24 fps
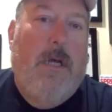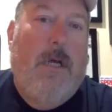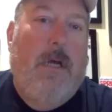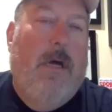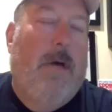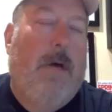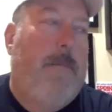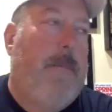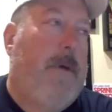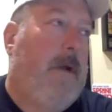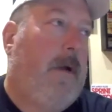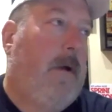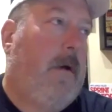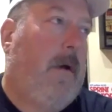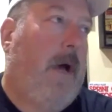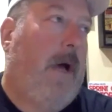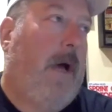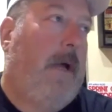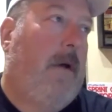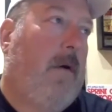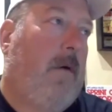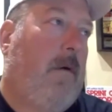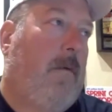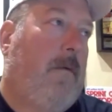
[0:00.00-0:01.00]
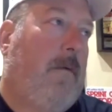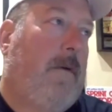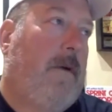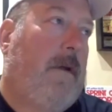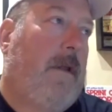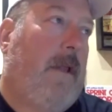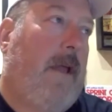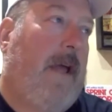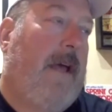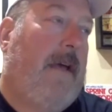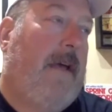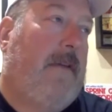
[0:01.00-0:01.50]
of Mid Ohio over the
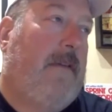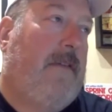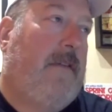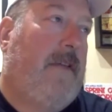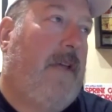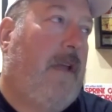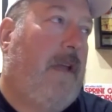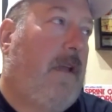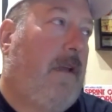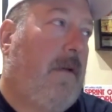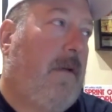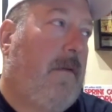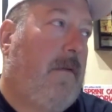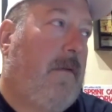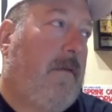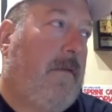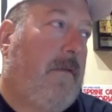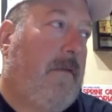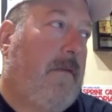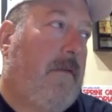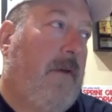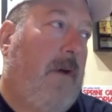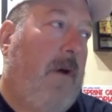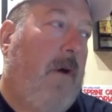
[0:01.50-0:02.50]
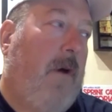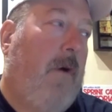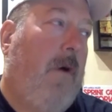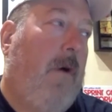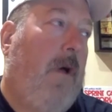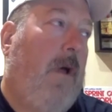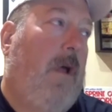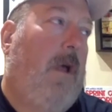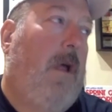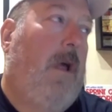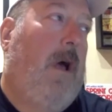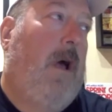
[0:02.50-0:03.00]
last 10 years or so,
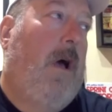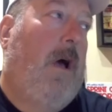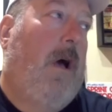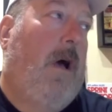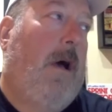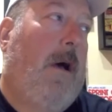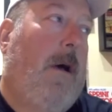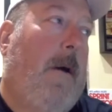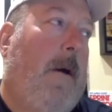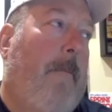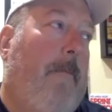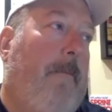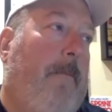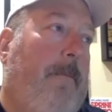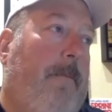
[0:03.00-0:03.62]
and